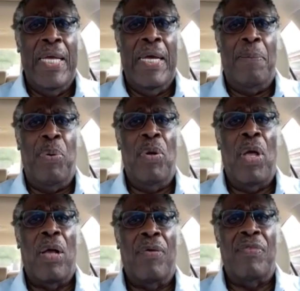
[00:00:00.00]

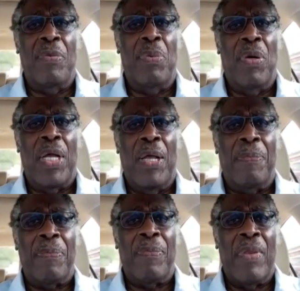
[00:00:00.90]
prologue of the book,
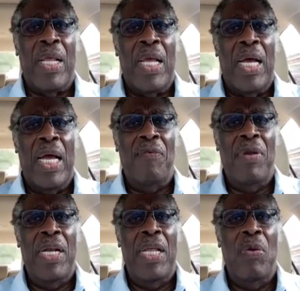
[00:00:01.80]
I
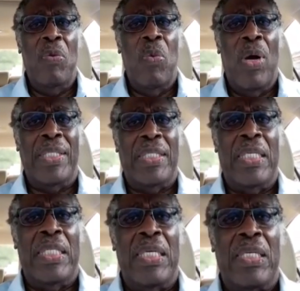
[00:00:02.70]
really
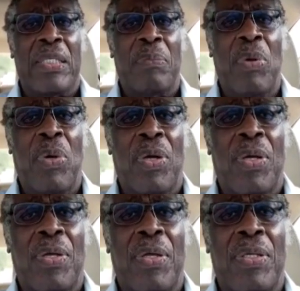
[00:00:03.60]
wanted this book
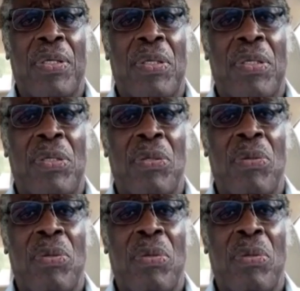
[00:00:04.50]
to